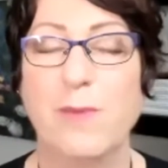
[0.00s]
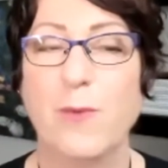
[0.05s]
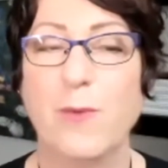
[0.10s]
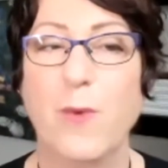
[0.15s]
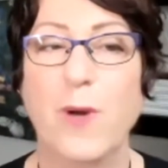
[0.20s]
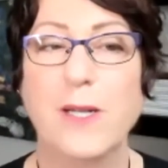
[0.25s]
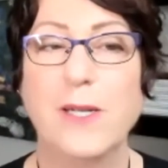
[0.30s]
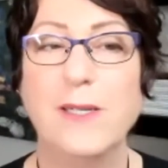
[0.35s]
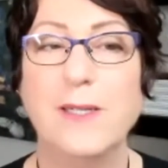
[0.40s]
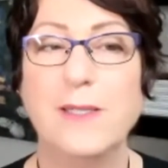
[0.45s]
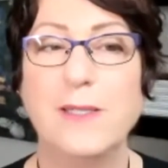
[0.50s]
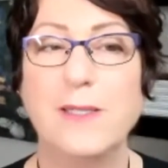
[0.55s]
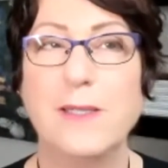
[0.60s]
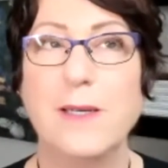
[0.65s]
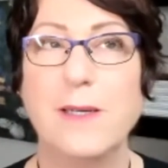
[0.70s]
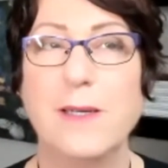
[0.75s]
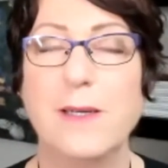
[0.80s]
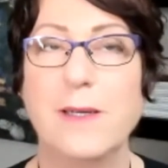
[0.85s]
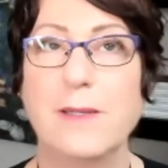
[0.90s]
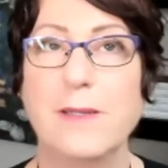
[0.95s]
but what is
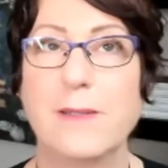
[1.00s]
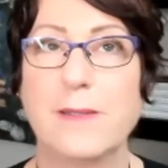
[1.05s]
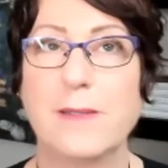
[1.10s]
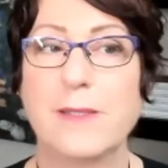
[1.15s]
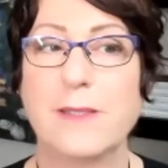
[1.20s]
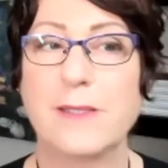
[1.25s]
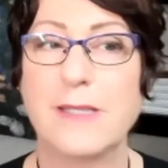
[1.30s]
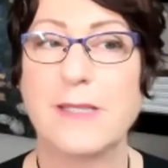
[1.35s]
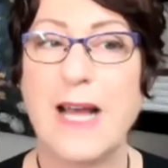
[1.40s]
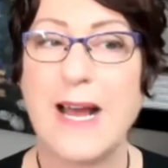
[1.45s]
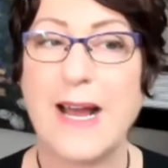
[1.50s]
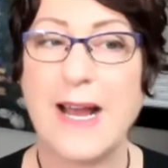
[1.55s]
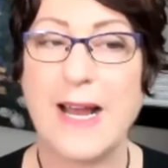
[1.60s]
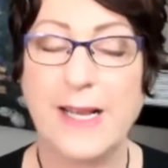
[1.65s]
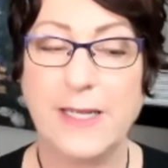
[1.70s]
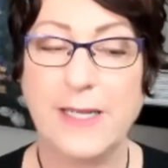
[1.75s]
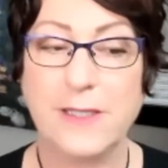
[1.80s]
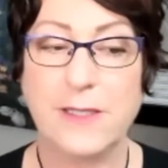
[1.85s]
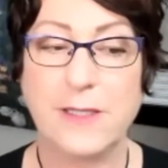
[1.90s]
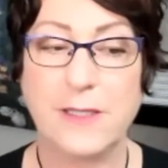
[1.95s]
the
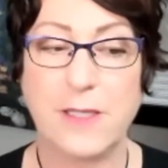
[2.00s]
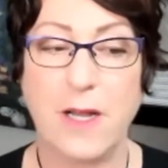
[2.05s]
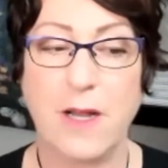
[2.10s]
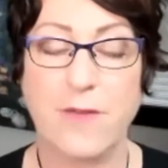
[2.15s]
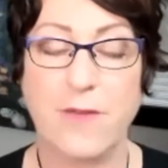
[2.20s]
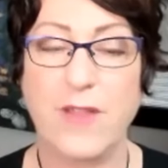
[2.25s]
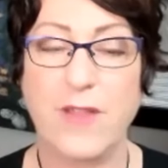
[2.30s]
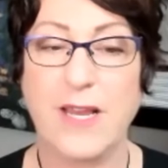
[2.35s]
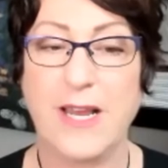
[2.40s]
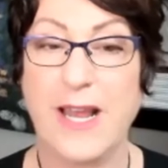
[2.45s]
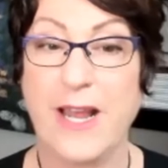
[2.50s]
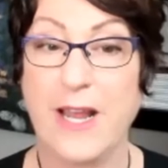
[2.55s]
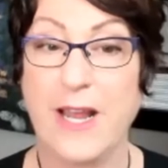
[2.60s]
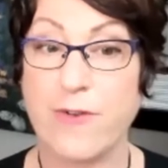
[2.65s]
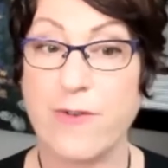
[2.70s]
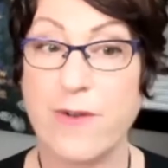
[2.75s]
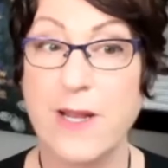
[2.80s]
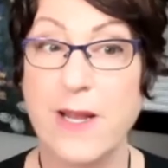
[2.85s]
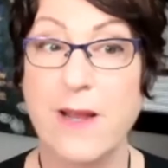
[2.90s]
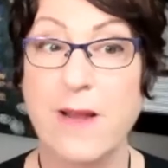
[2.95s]
size of the
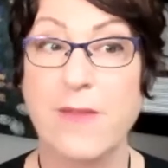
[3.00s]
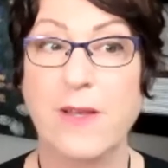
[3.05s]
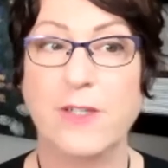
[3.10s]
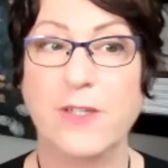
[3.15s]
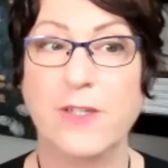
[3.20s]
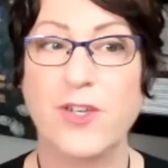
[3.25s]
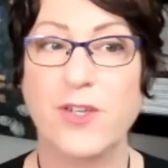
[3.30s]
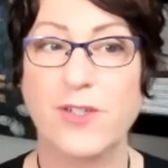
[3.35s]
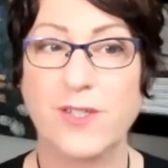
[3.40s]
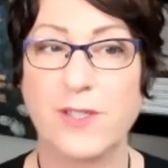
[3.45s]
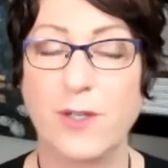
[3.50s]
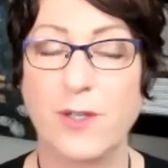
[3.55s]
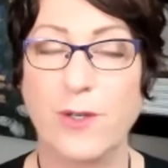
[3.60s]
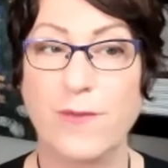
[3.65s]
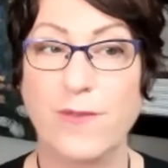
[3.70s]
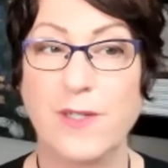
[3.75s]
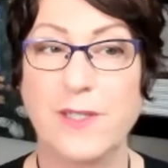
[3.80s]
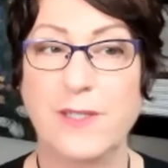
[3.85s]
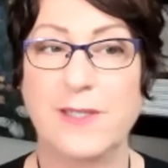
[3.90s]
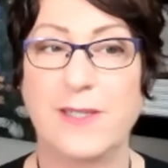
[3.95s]
area that you
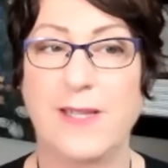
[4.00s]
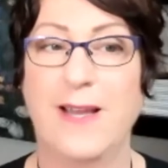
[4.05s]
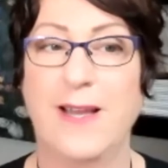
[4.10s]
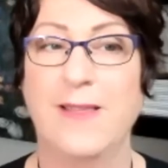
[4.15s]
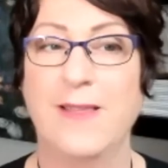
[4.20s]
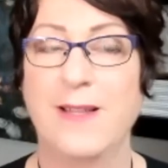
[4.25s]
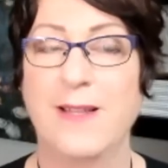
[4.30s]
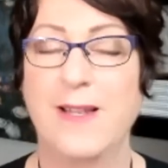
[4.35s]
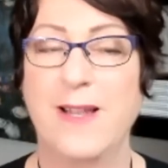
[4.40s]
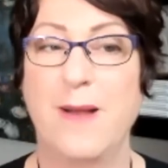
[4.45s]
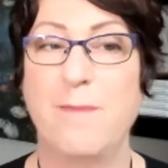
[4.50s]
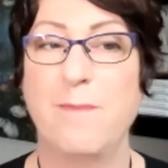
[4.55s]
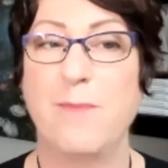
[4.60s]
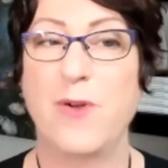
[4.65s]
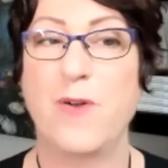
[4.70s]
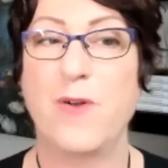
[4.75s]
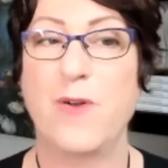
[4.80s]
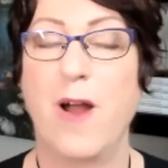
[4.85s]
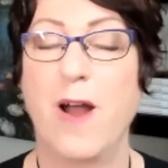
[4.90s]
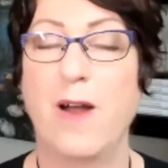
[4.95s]
service and the
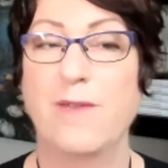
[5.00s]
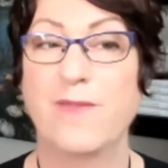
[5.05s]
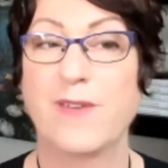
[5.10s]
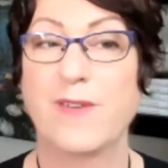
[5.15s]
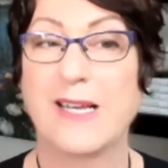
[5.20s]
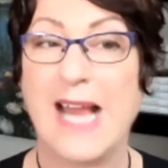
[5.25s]
number of